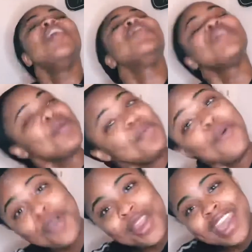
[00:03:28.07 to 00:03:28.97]
good
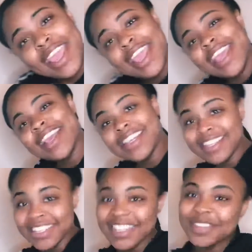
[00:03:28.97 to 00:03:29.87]
morning,
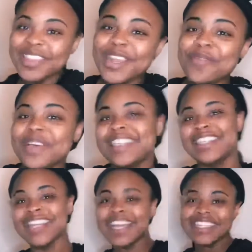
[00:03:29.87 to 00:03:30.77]
Little Miss
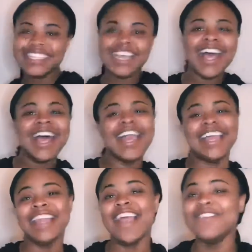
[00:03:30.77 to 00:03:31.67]

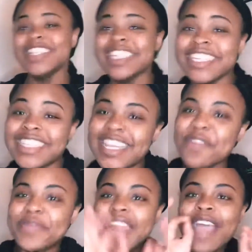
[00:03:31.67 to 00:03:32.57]
Sunshine. Everything is good,
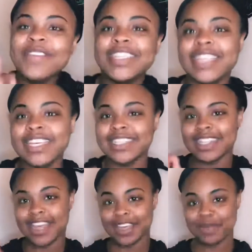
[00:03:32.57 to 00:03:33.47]
but everything is
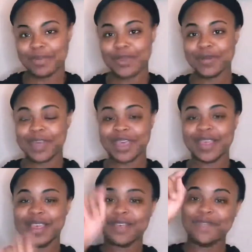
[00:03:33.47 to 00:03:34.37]
not gonna be
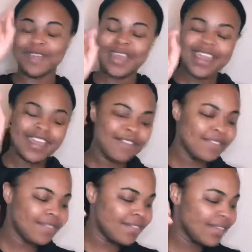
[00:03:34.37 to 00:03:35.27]
okay if
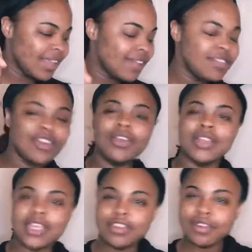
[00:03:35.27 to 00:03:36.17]
certain
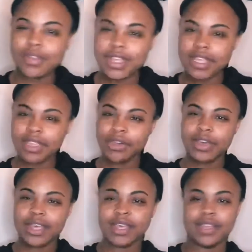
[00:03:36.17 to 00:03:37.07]
things don't click in your
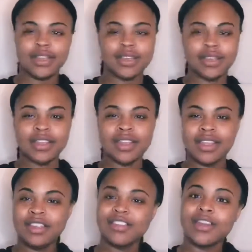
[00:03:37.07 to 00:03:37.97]
head.
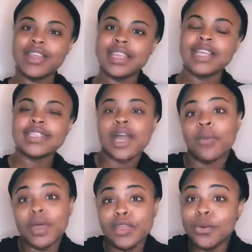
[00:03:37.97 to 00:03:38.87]
Certain things that
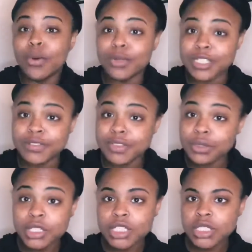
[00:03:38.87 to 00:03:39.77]
you hold your
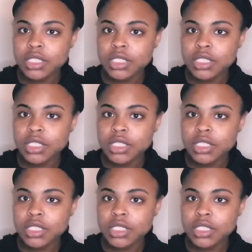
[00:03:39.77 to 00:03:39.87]
future,